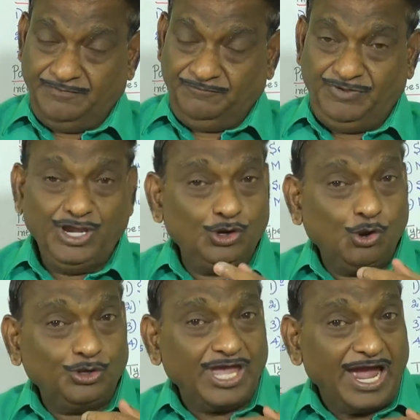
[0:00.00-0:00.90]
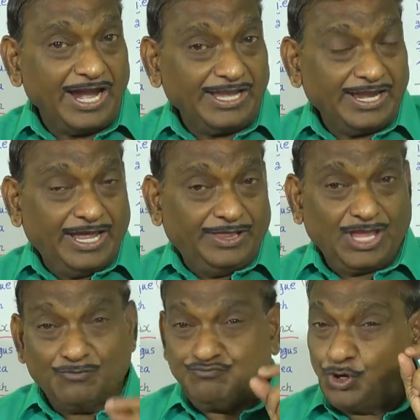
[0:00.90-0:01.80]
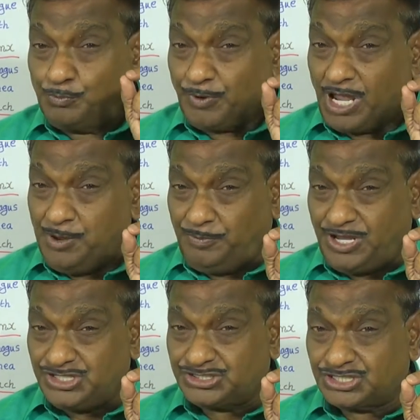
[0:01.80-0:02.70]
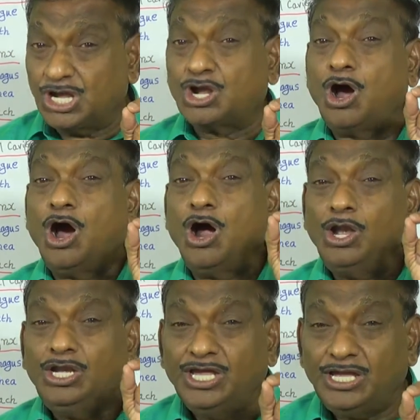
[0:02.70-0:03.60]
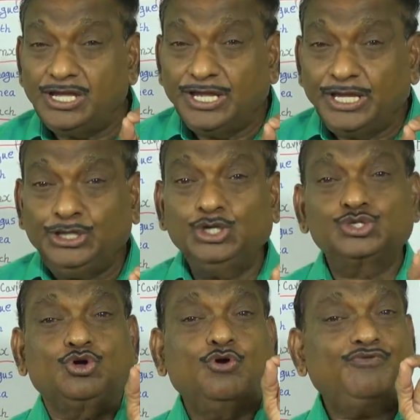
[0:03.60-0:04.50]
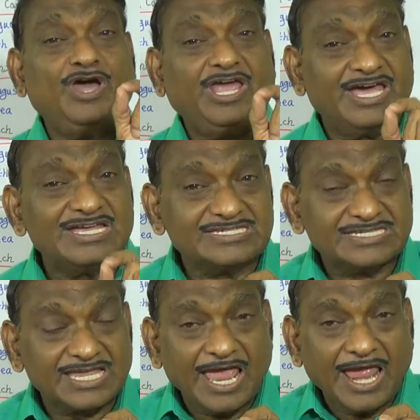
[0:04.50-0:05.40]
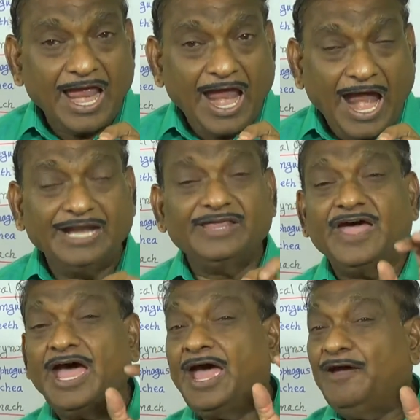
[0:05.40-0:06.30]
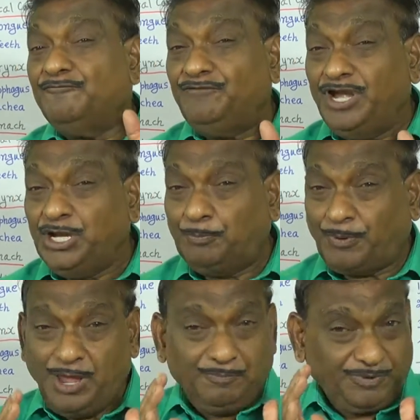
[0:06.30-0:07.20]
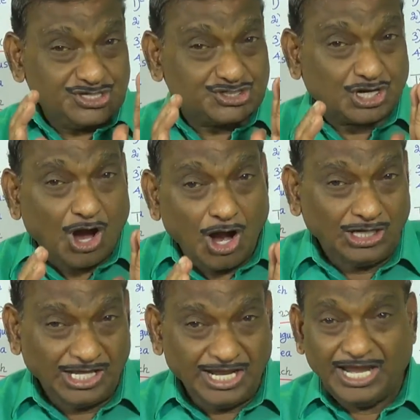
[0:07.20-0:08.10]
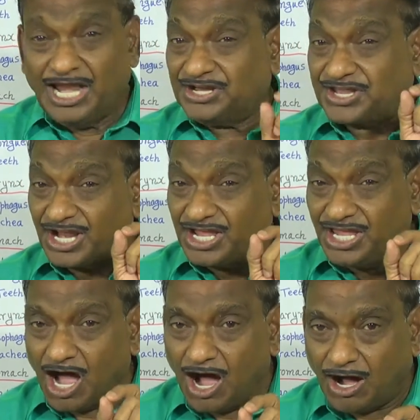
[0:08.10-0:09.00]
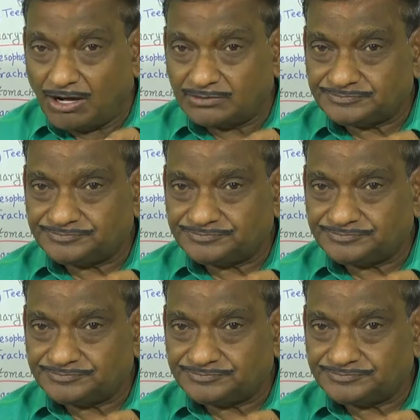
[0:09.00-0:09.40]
We know that the food pipe is called esophagus and the windpipe is called trachea.